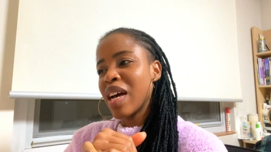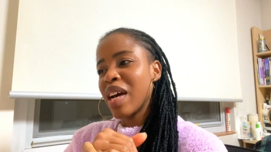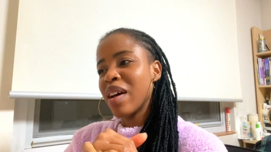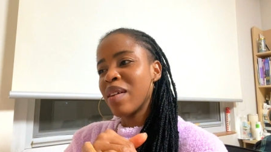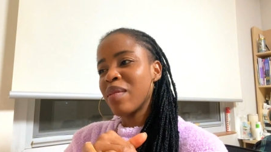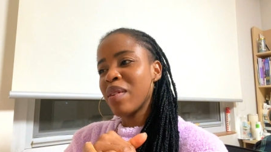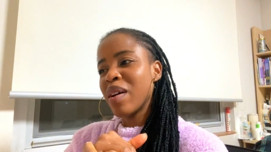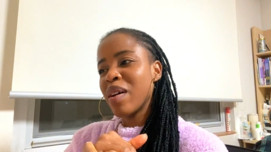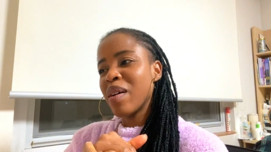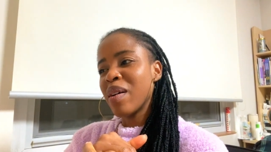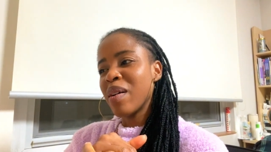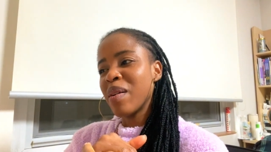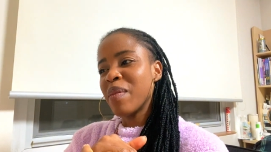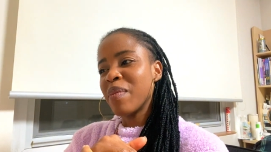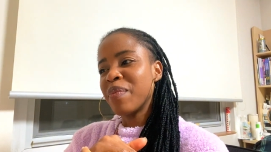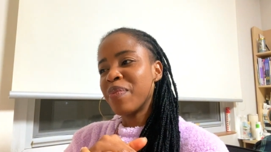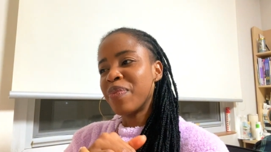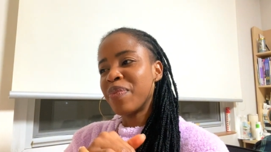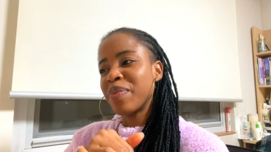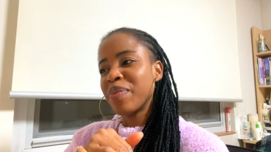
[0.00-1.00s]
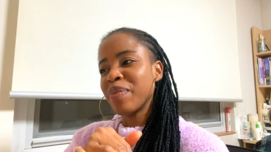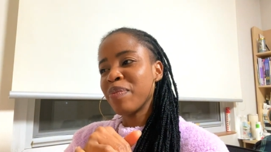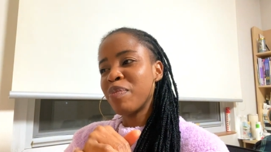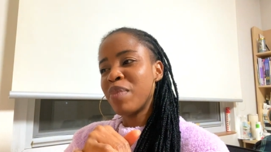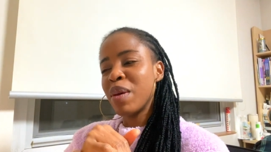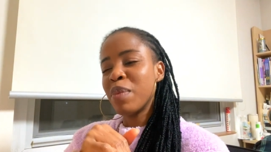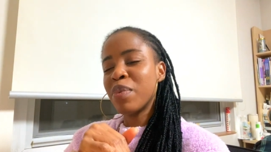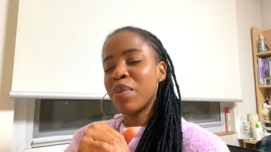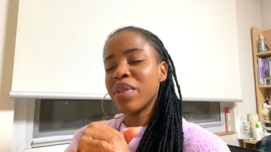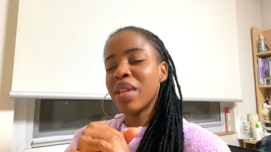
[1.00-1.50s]

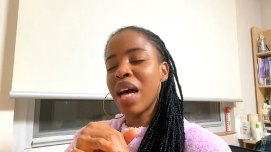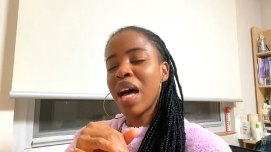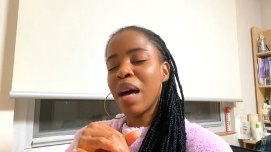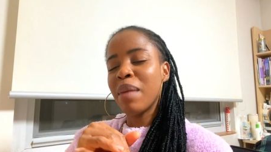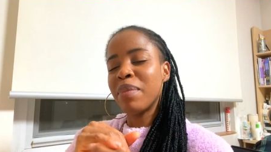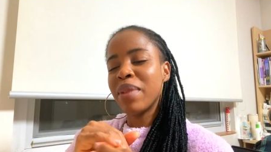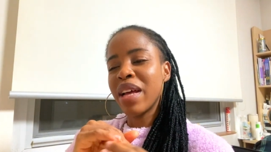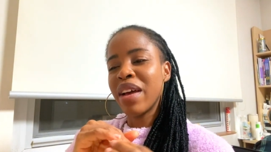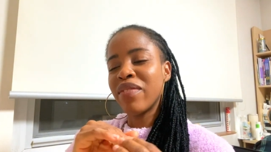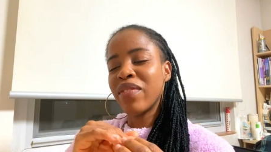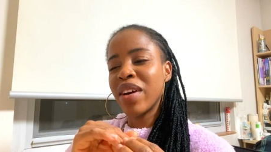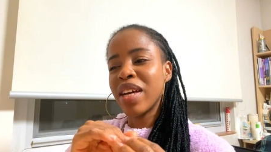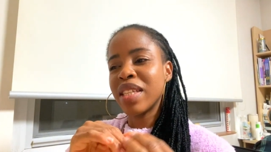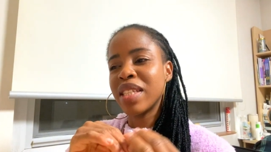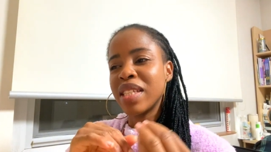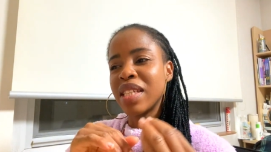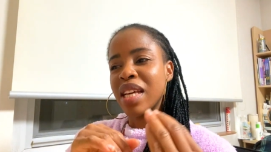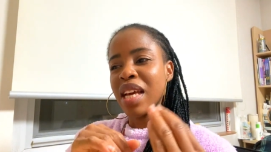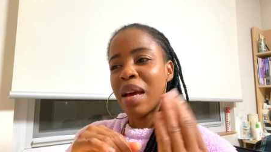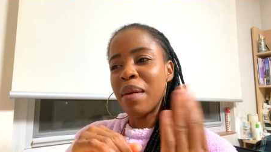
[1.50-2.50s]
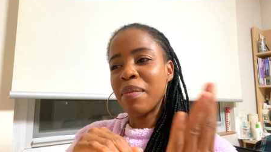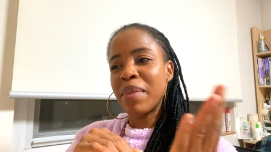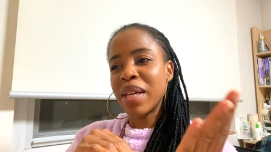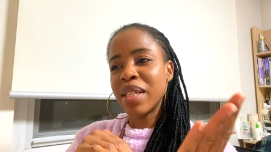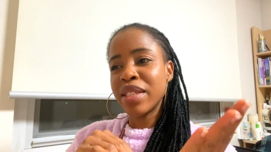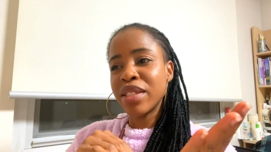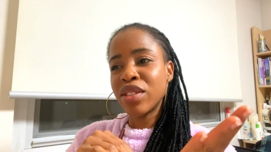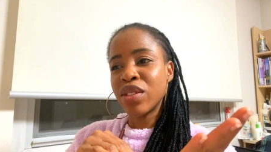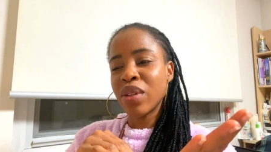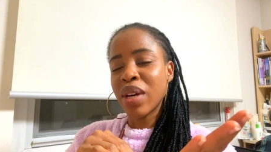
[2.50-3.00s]
people that apply via the
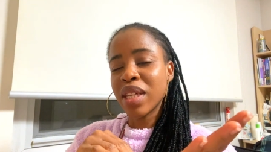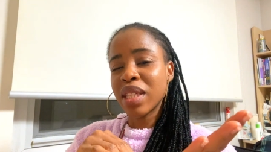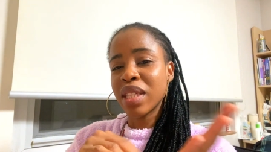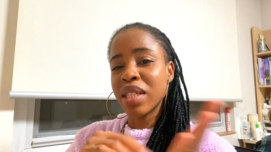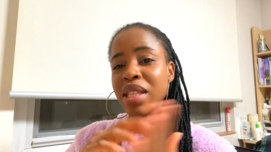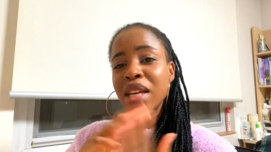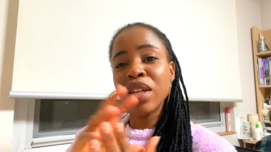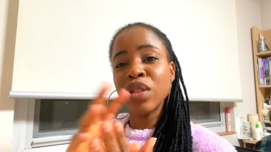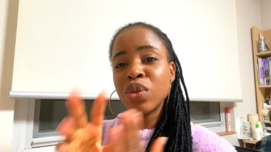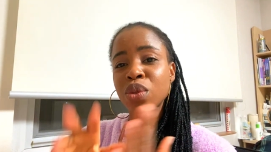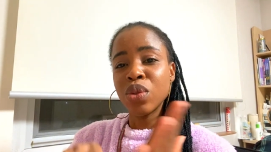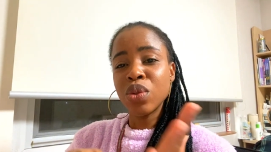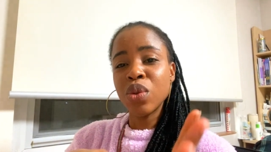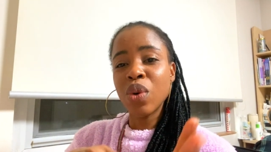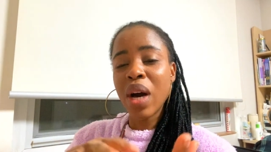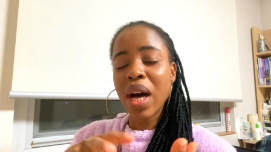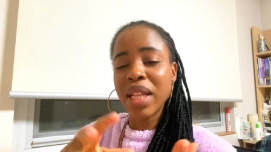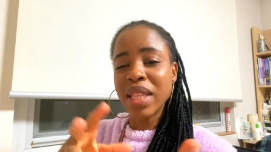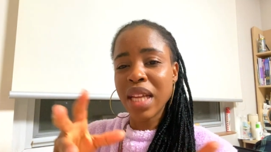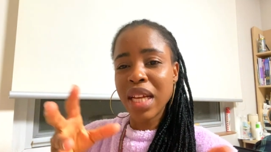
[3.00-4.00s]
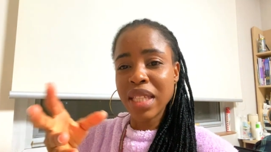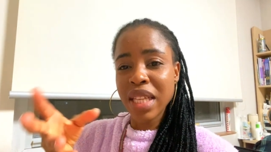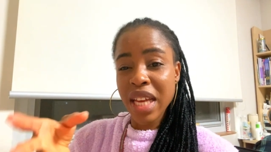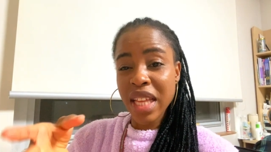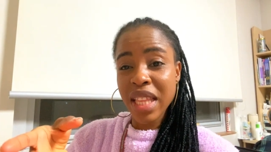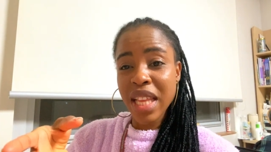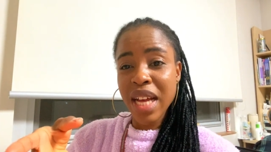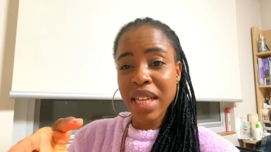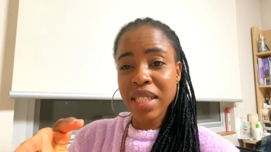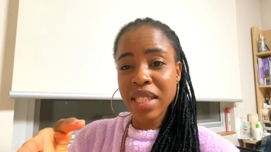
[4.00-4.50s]
embassy track, they tend to know at an
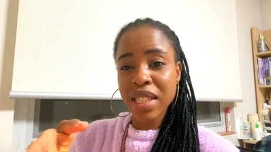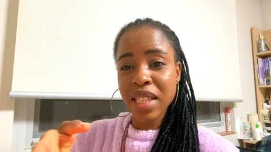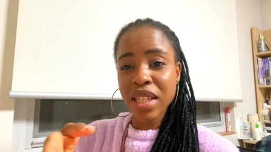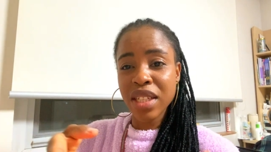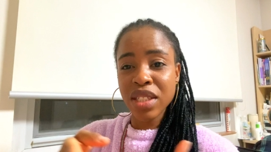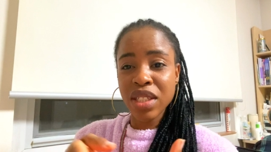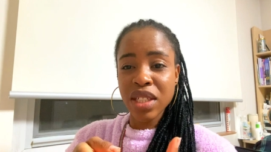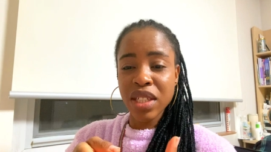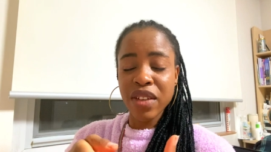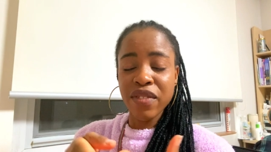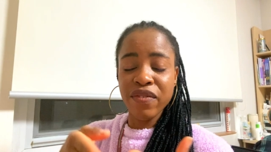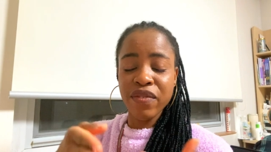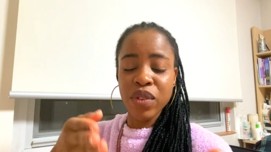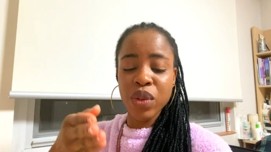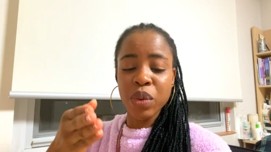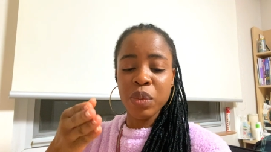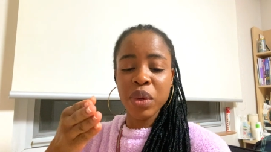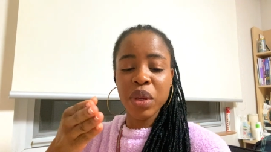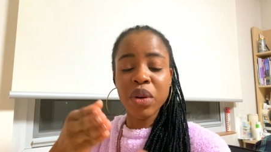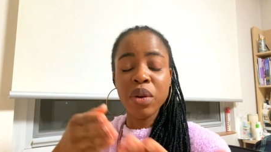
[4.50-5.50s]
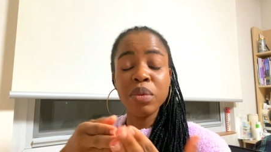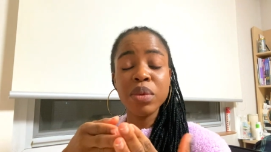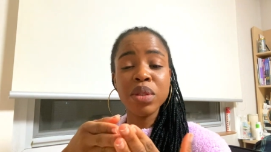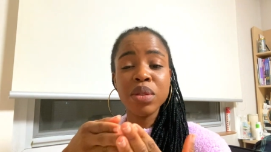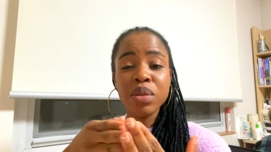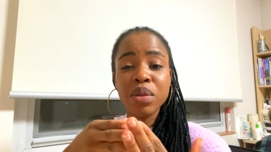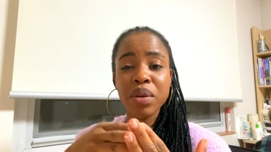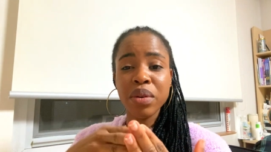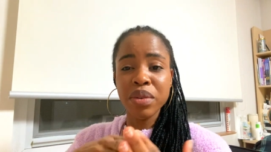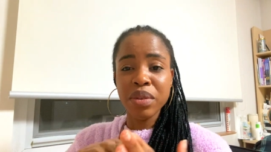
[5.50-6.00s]
earlier stage if they'll be coming
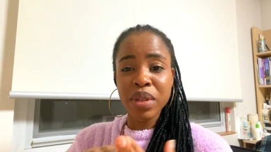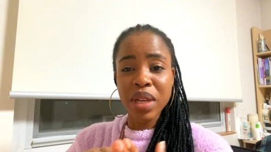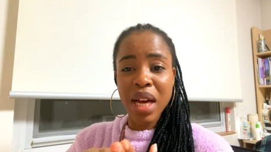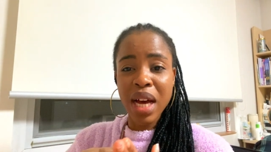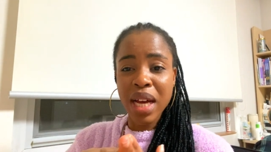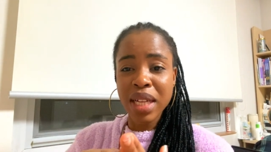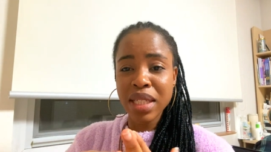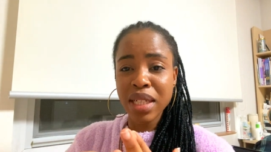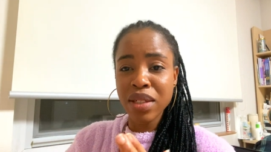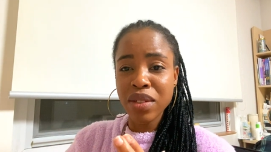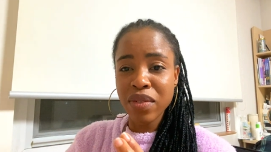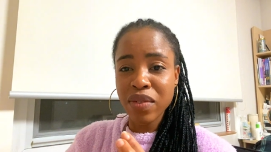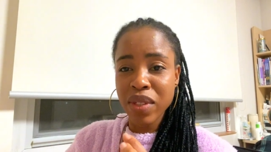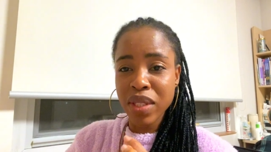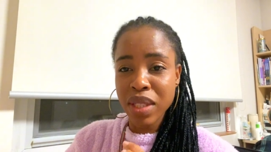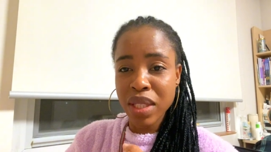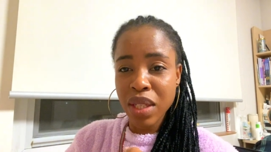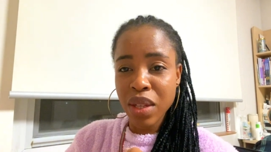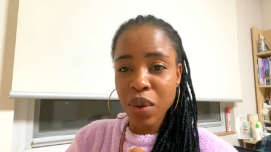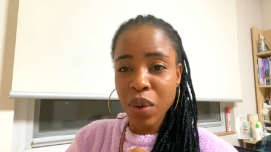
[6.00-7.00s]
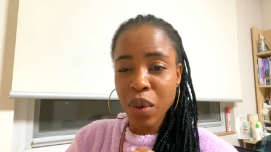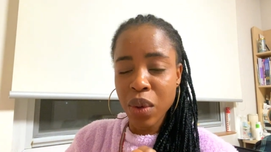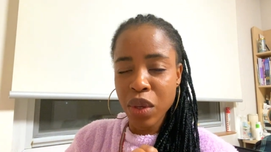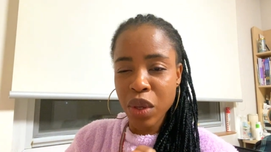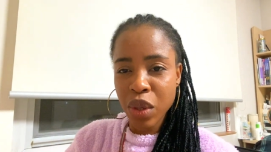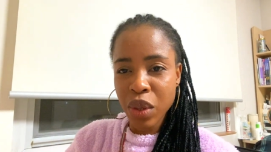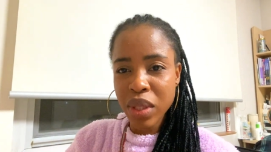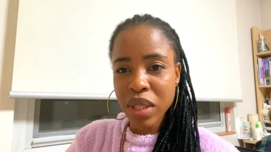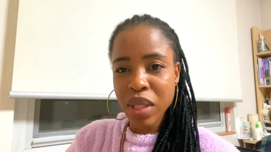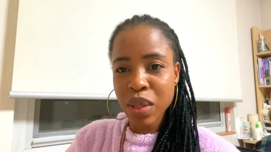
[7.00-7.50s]
to Korea at the end of the day or
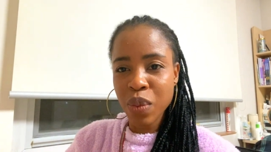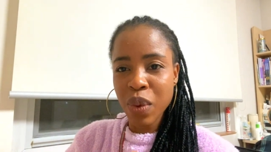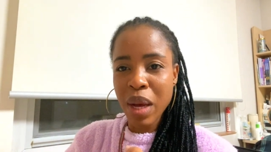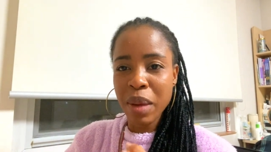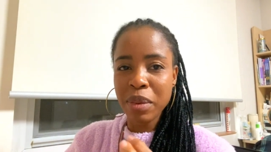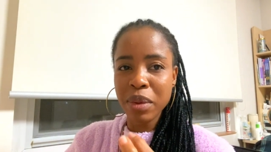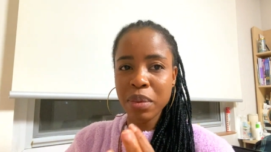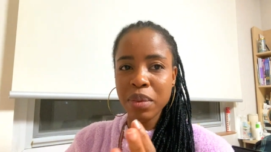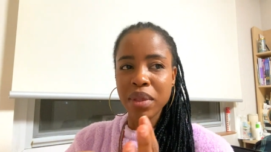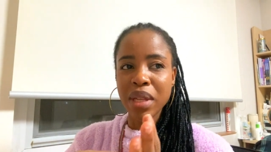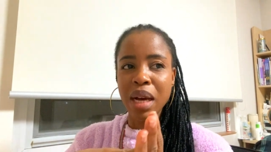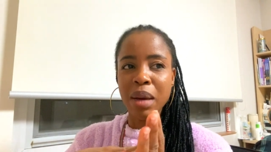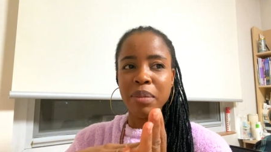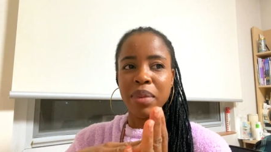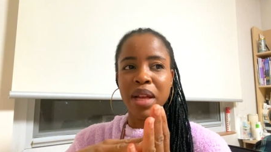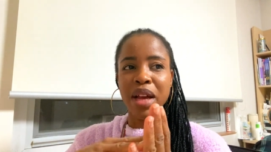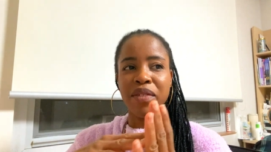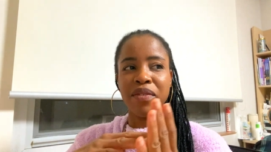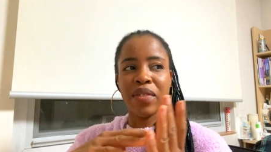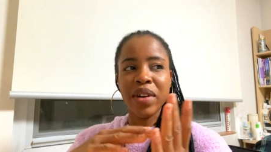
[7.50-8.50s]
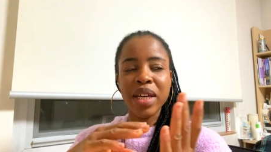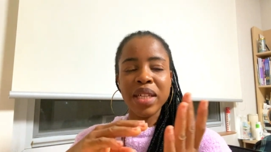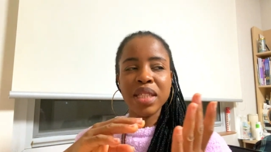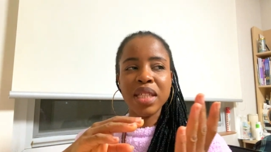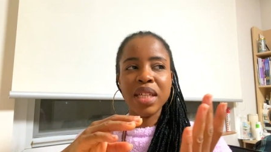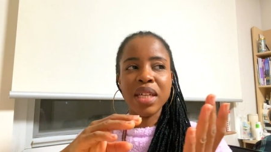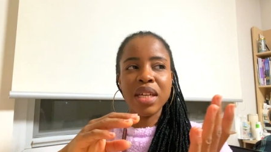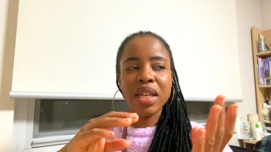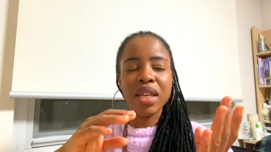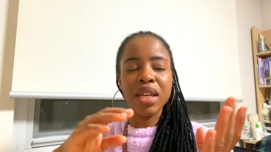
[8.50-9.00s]
not. While people that apply via
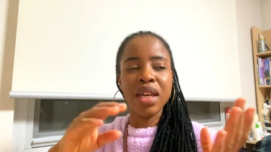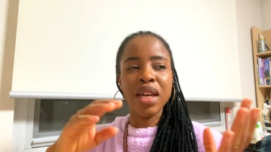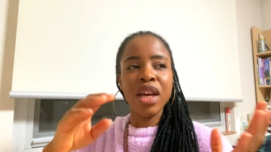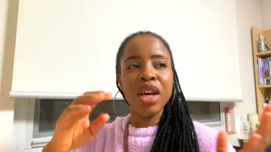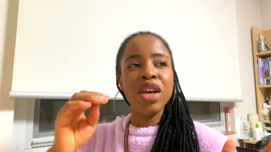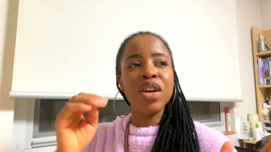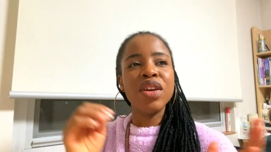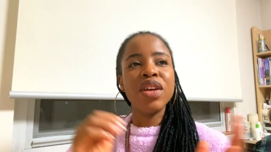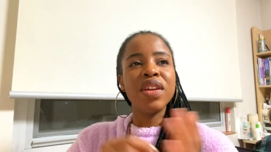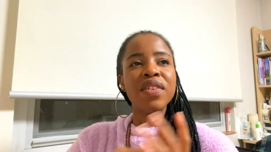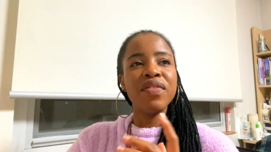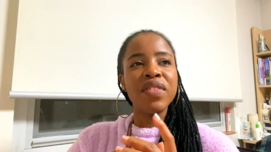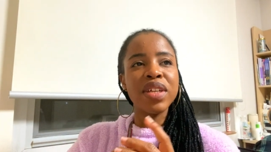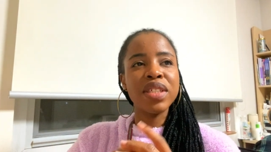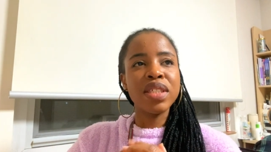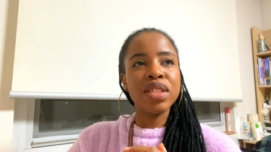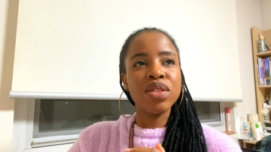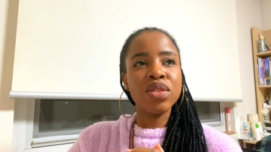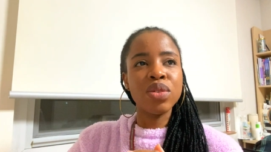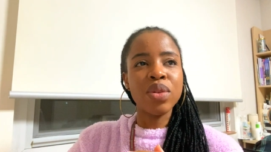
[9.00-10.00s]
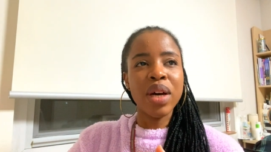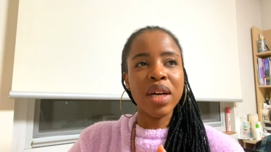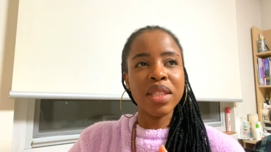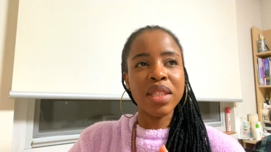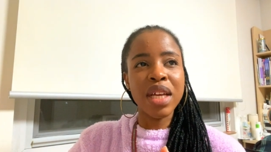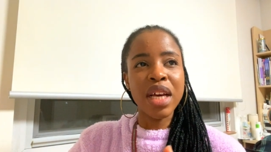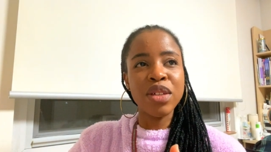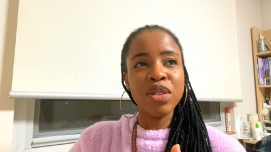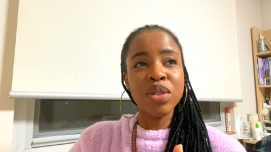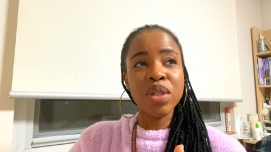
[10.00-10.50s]
the university track,
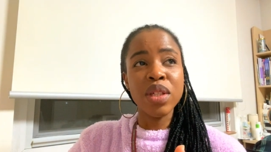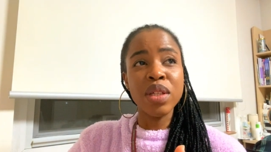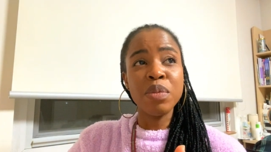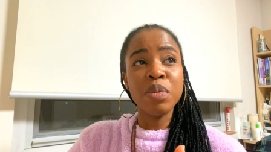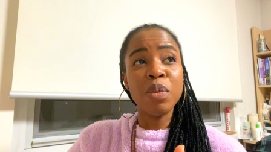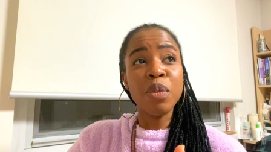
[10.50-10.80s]
they are usually